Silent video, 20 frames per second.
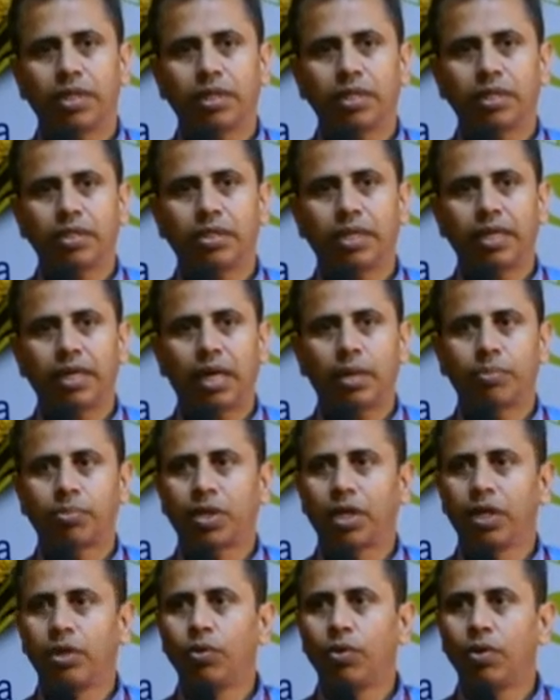it is an
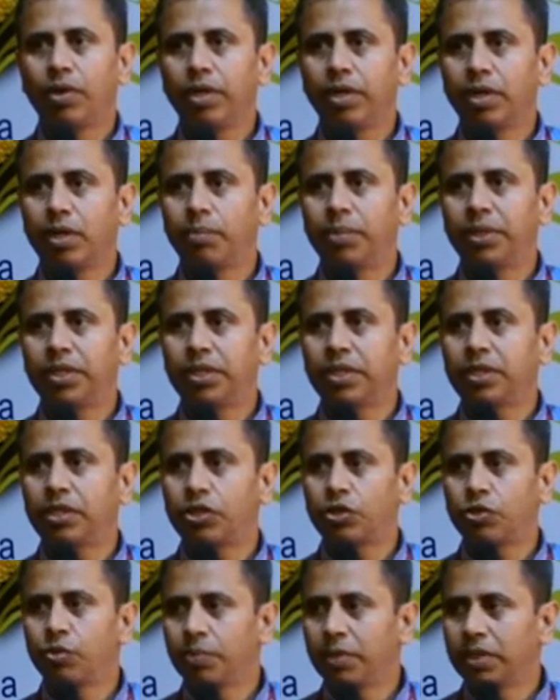absolutely rubbish
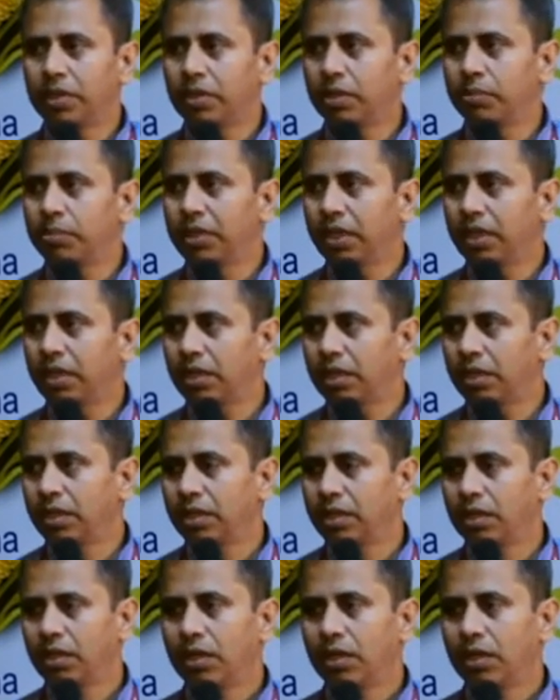and stupid subject